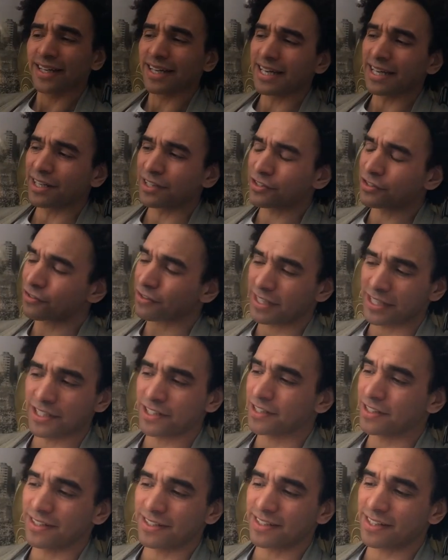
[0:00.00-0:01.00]

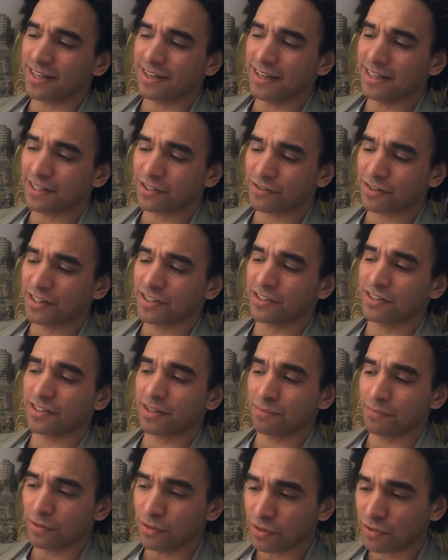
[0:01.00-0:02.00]
illustrations. Her illustrations are
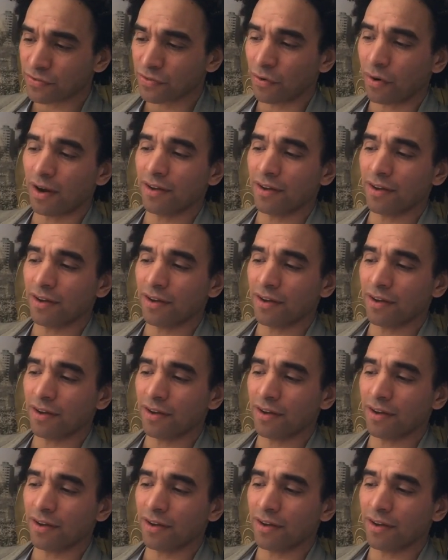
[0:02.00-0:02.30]
beautiful.